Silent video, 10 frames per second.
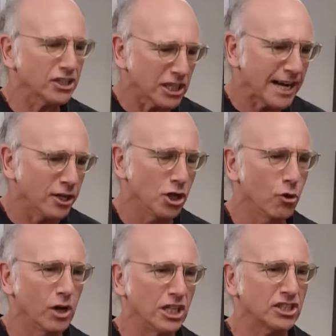I didn't know you were going to
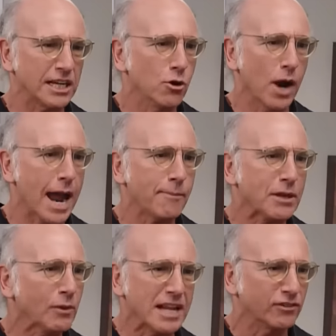say you were happy. We
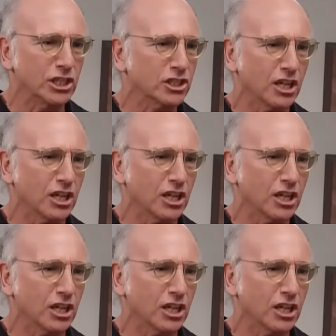never discussed